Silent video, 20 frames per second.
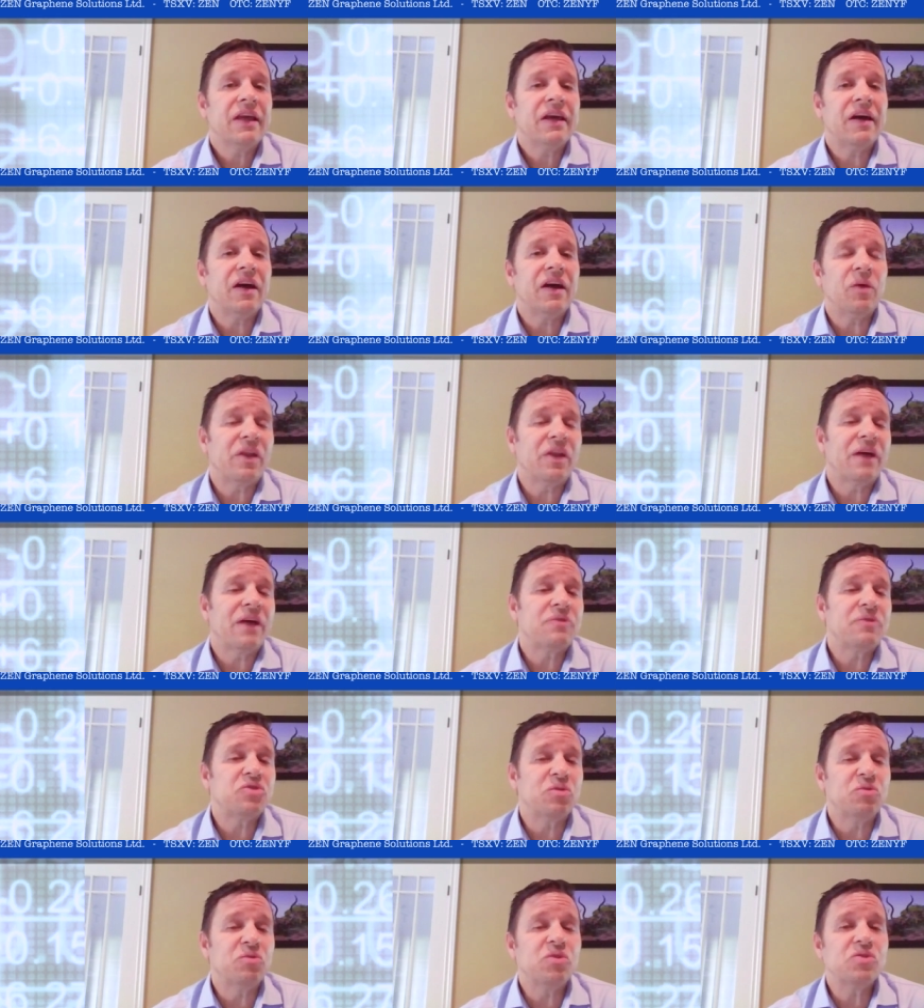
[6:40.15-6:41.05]
Uh, we'll have
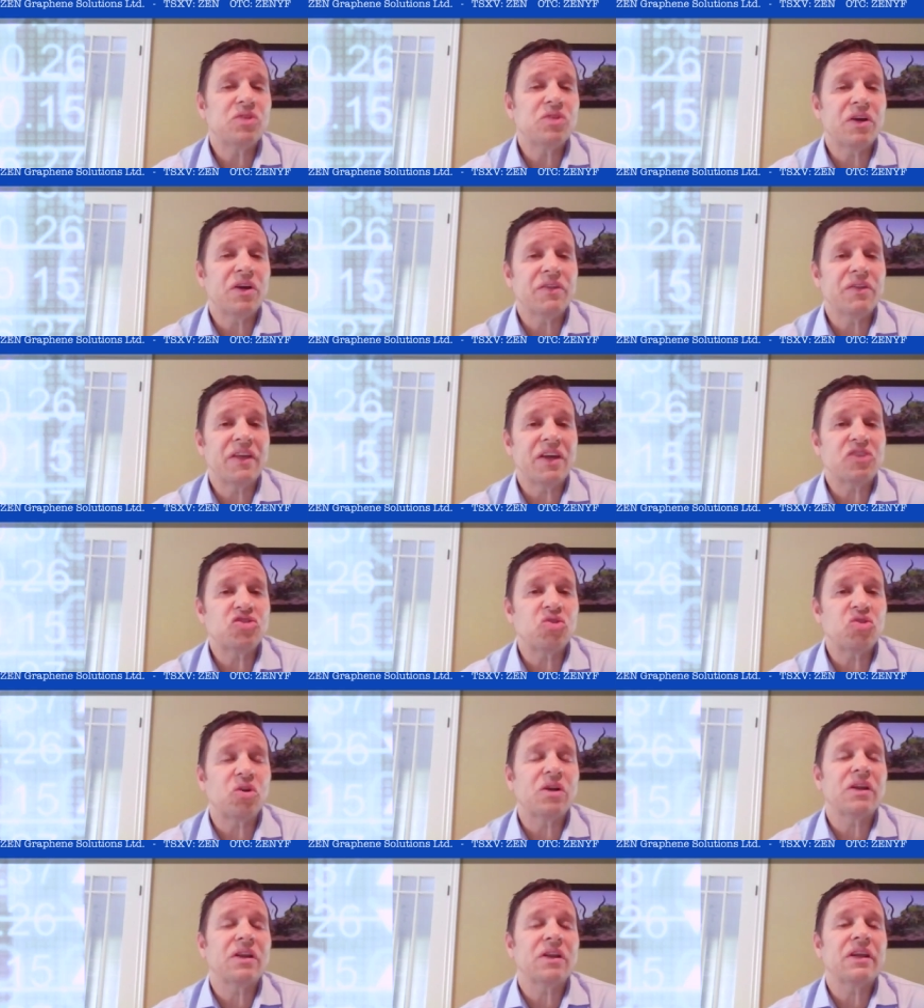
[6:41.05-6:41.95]
some news on that
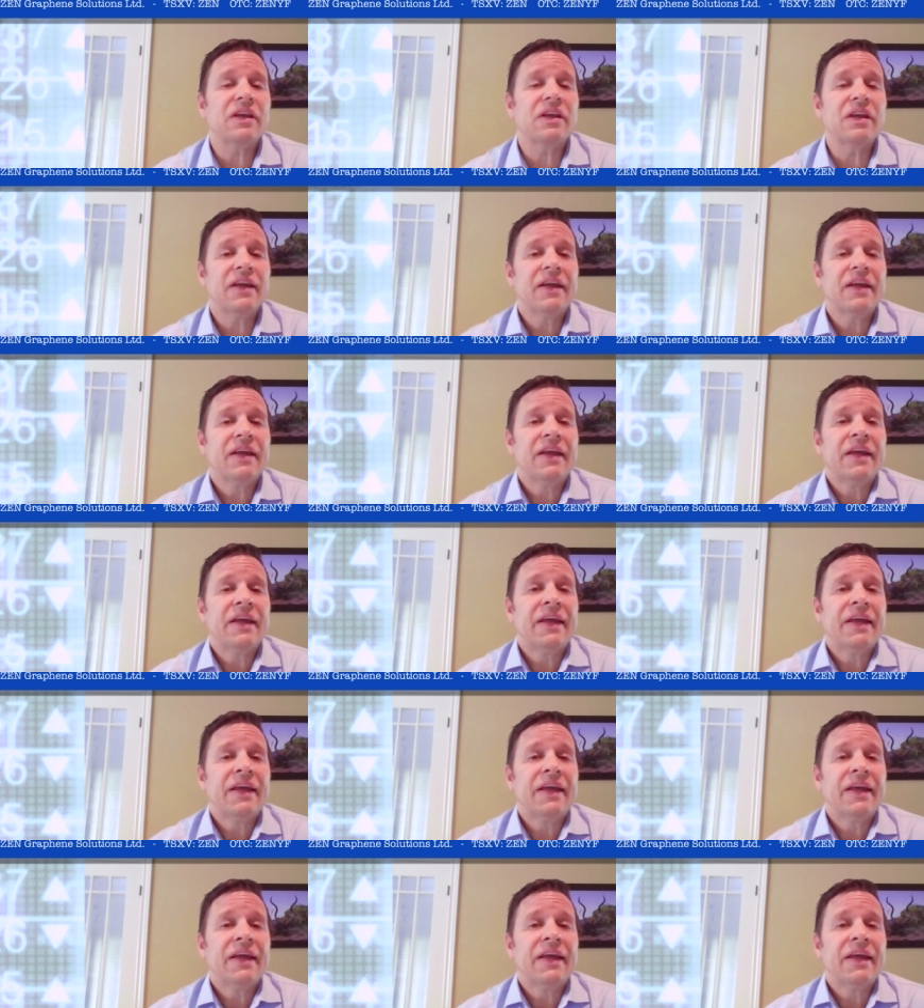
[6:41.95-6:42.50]
shortly.